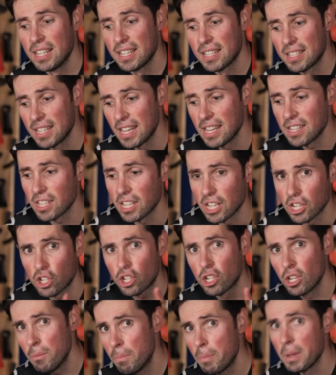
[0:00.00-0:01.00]
says that it
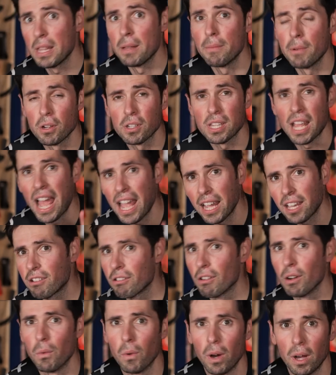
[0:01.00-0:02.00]
should be the most
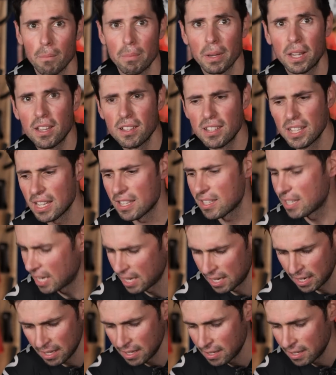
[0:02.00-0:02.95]
accurate one because it's